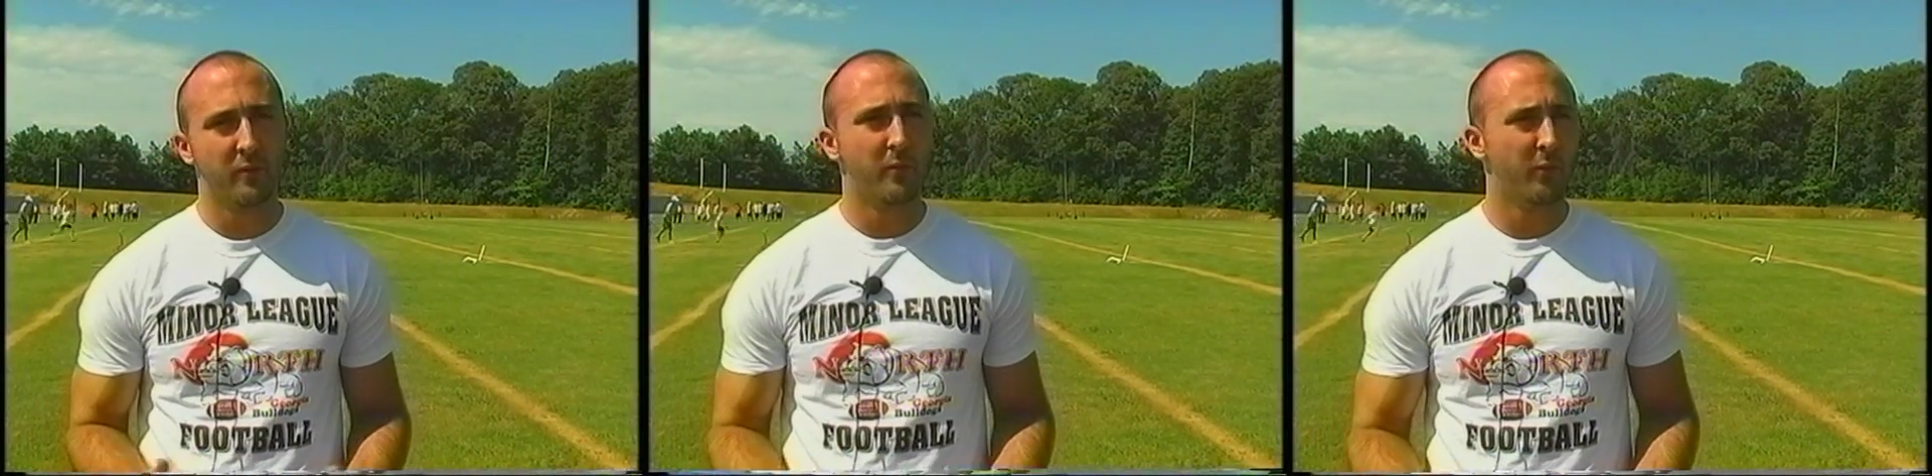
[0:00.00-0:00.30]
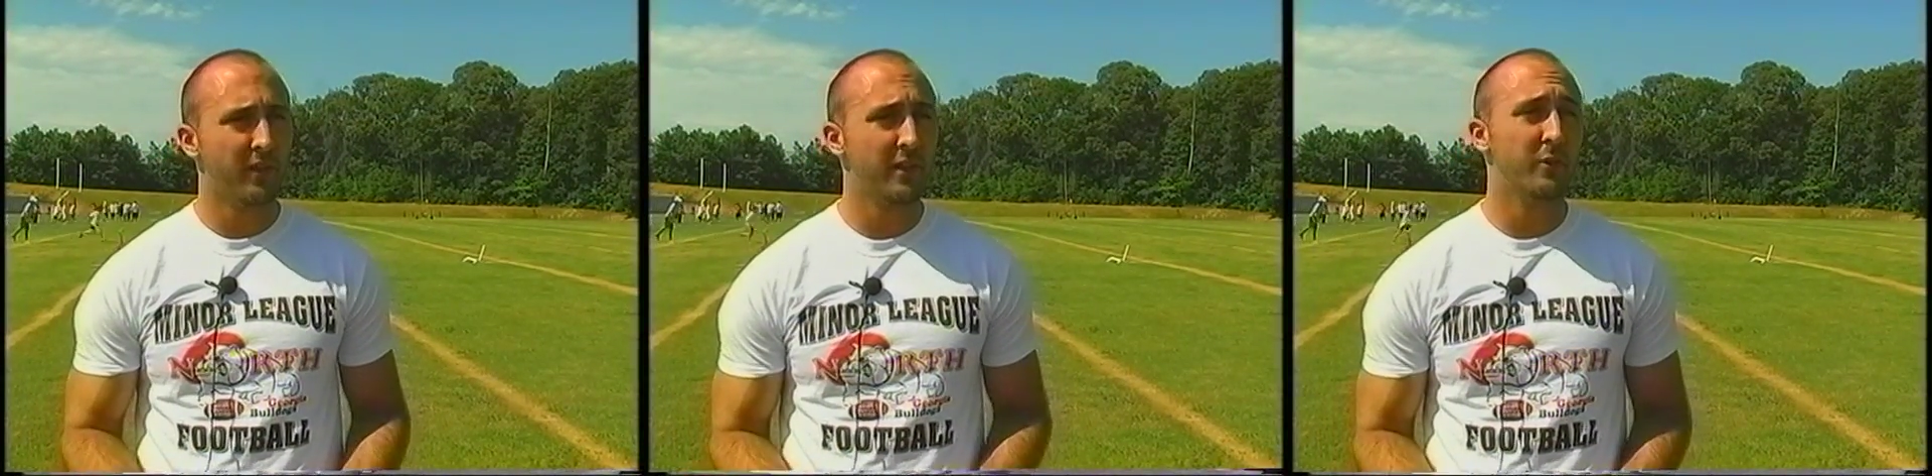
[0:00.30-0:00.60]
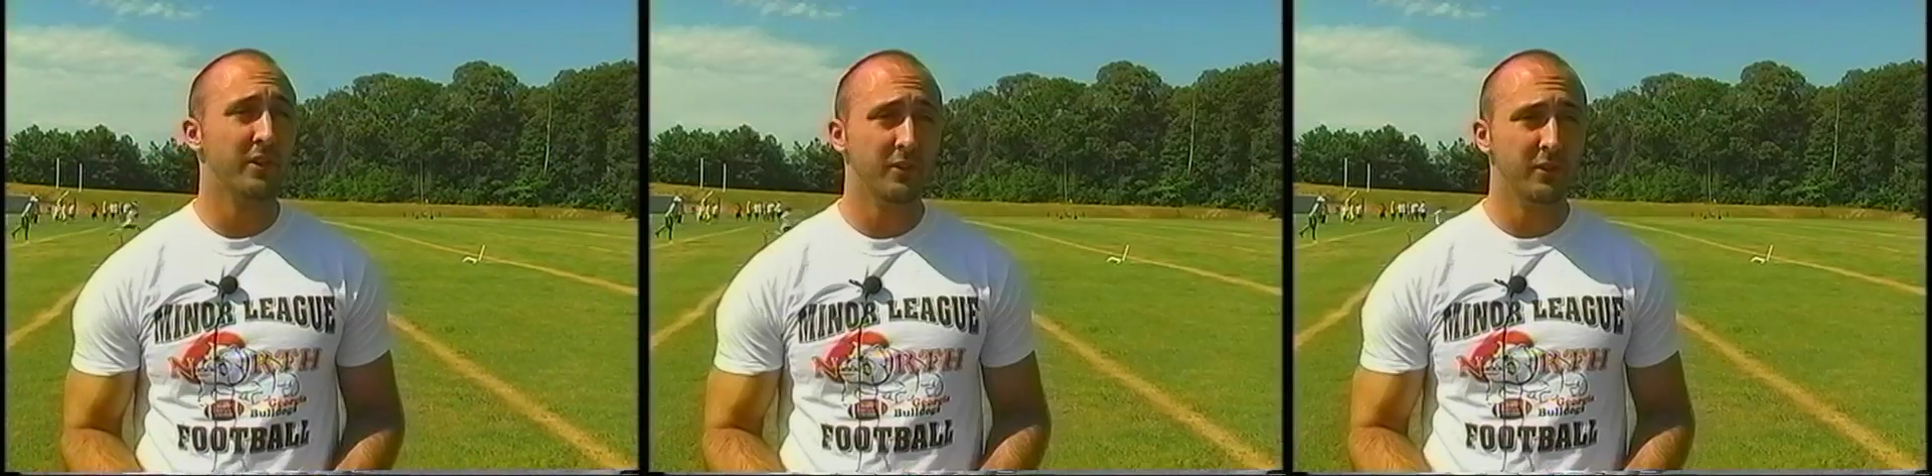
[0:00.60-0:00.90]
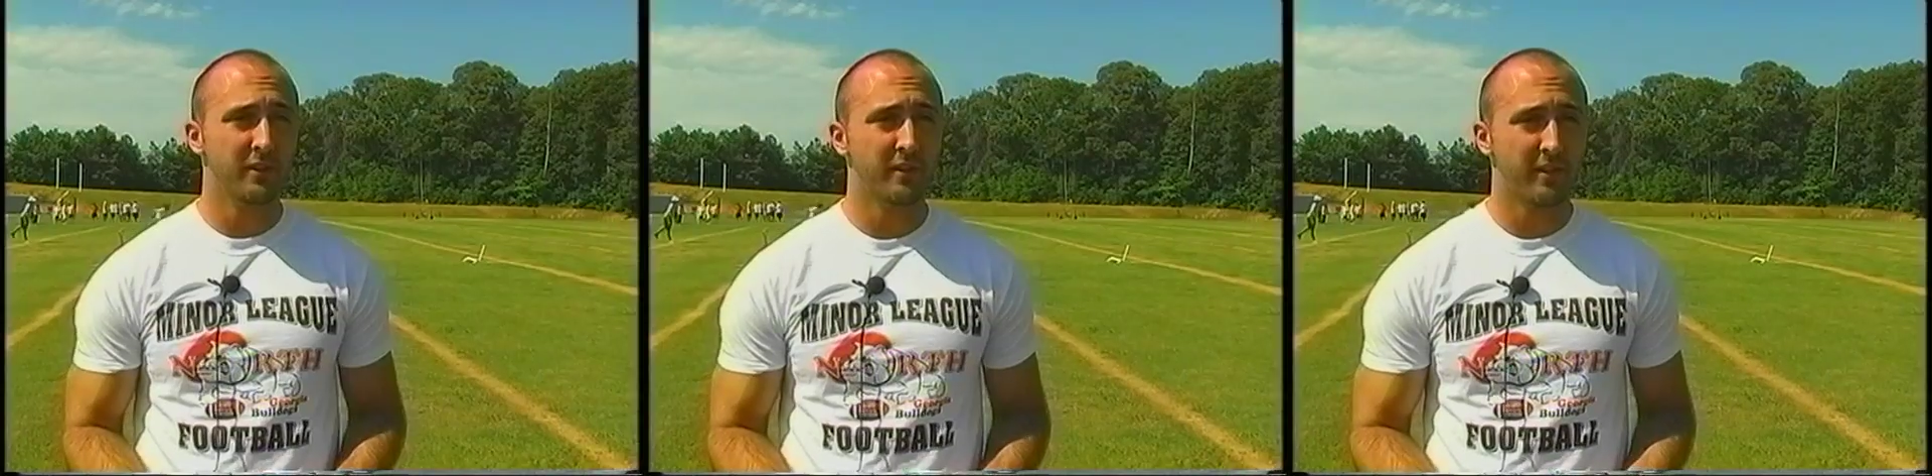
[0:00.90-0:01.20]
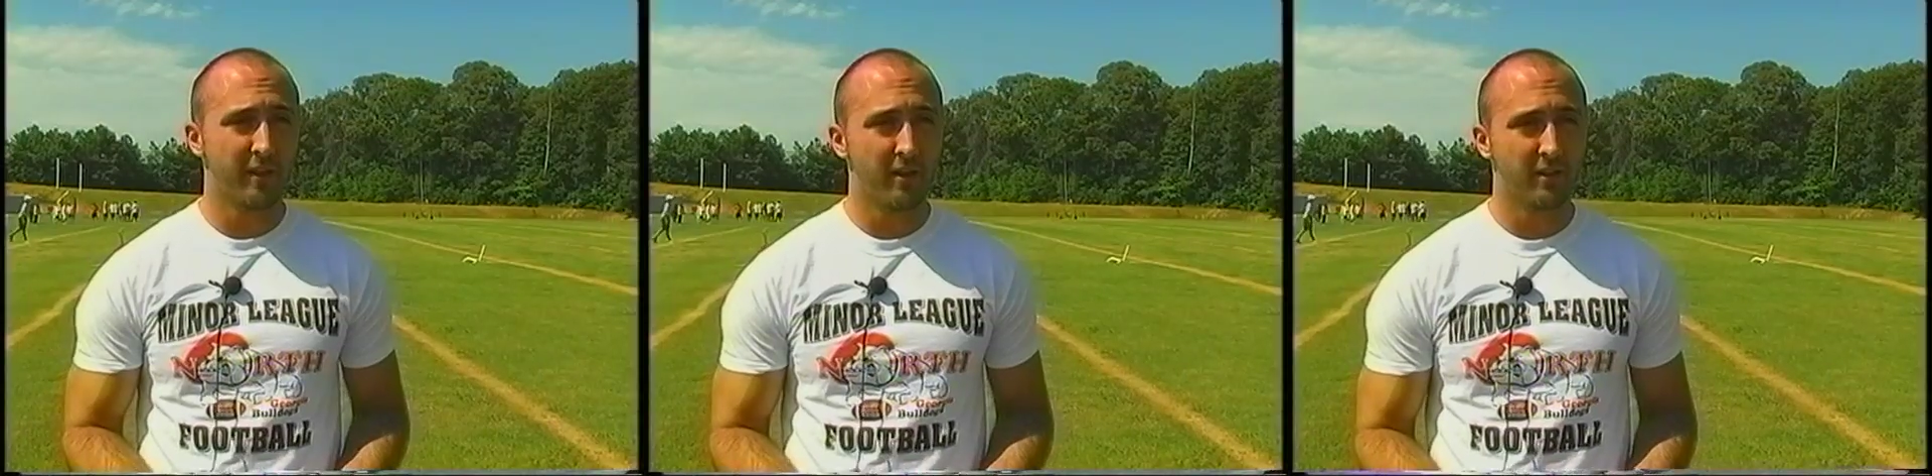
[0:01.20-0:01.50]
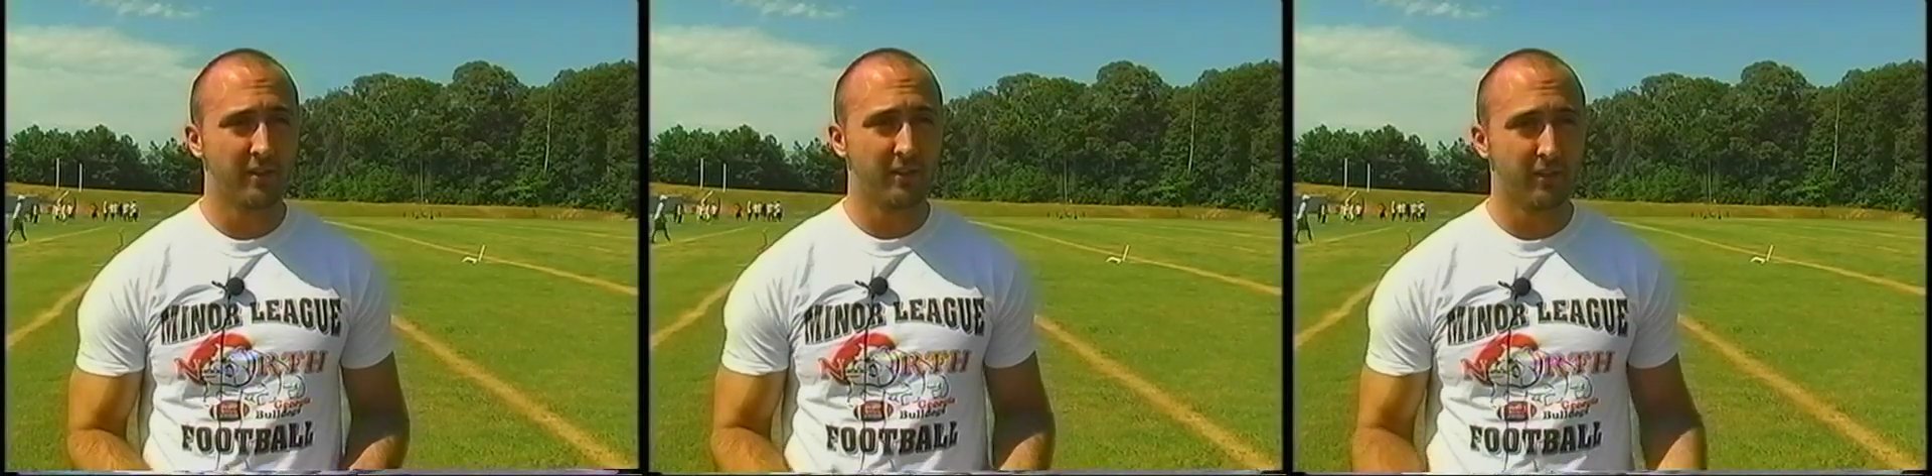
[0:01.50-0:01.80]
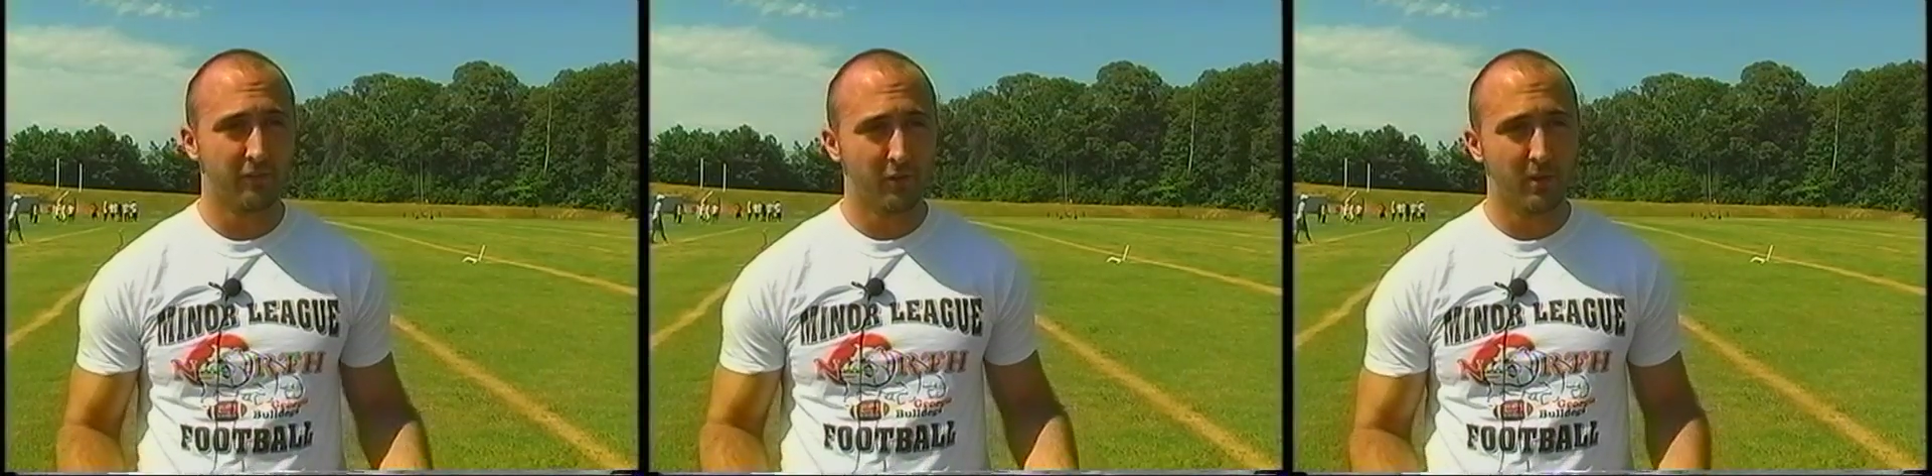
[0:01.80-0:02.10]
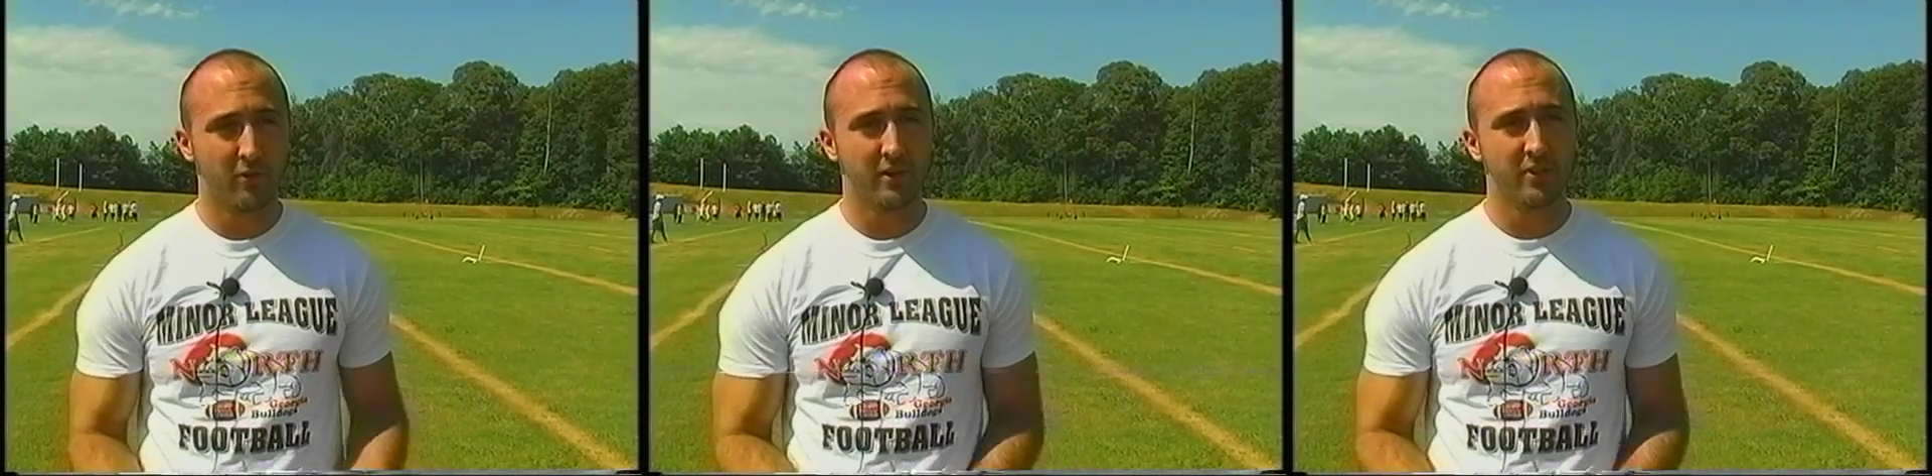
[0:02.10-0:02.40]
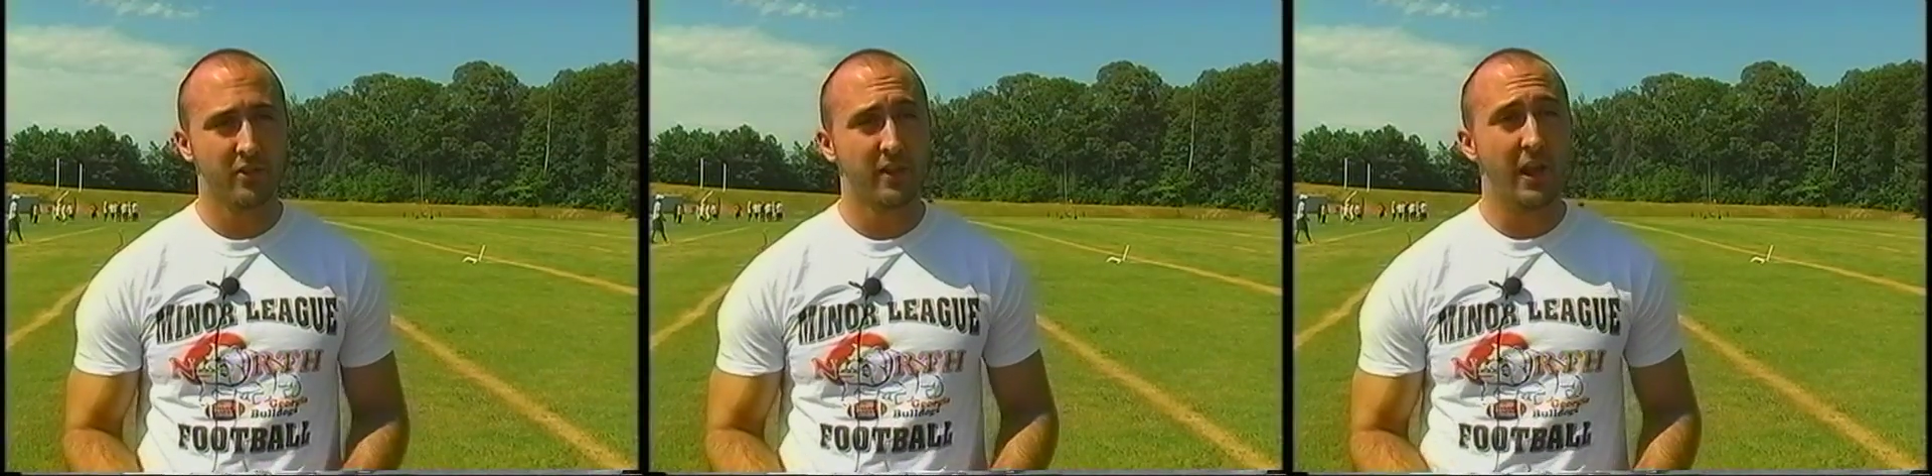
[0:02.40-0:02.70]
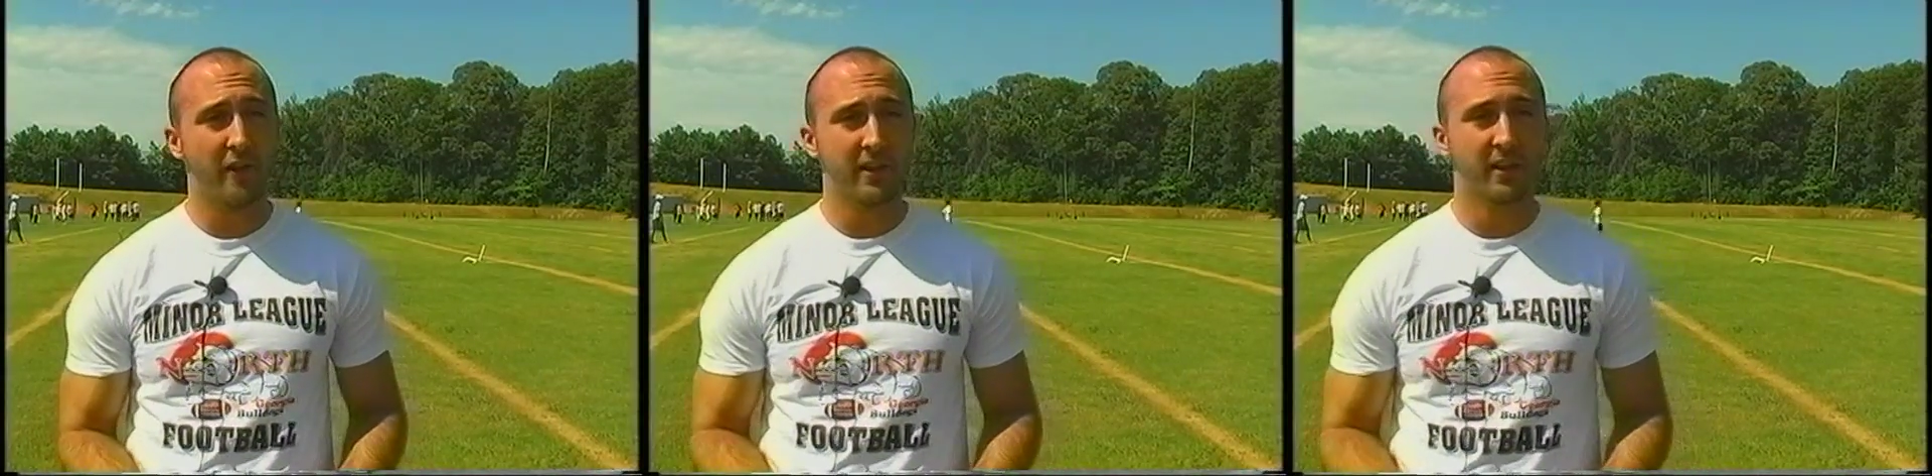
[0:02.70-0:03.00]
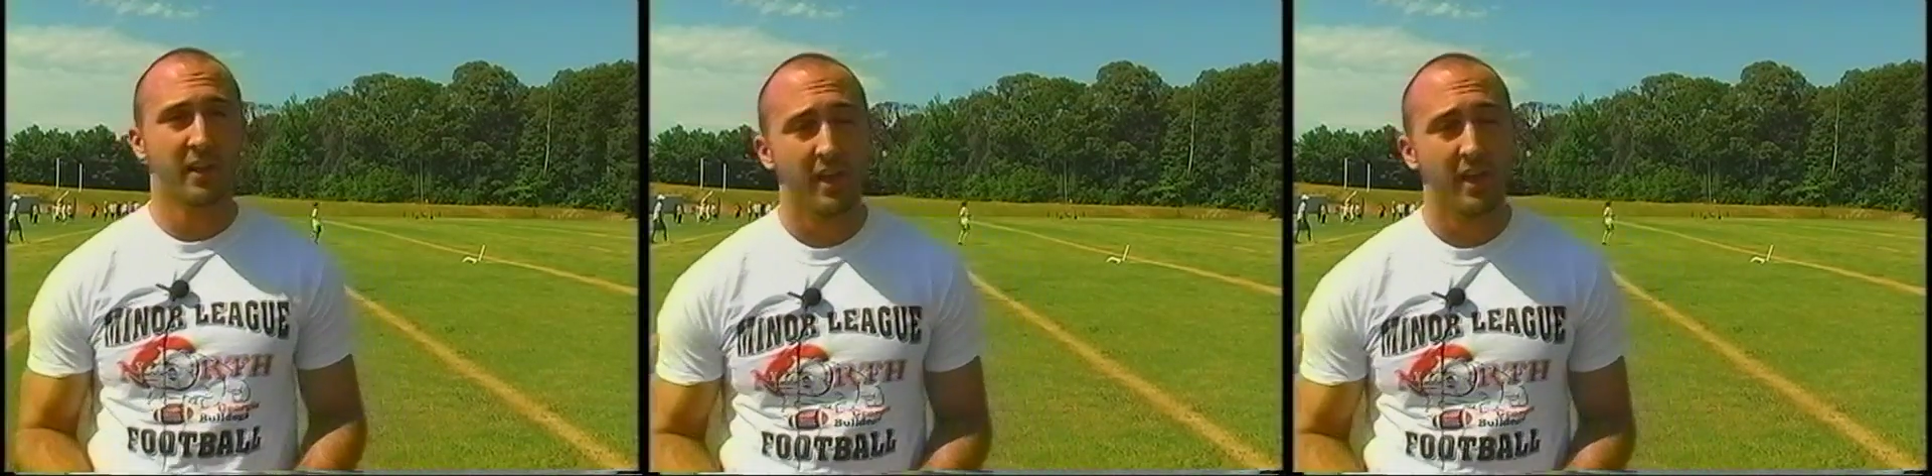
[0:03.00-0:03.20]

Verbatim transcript: well, I think we could do this in this area because this is a football-rich area.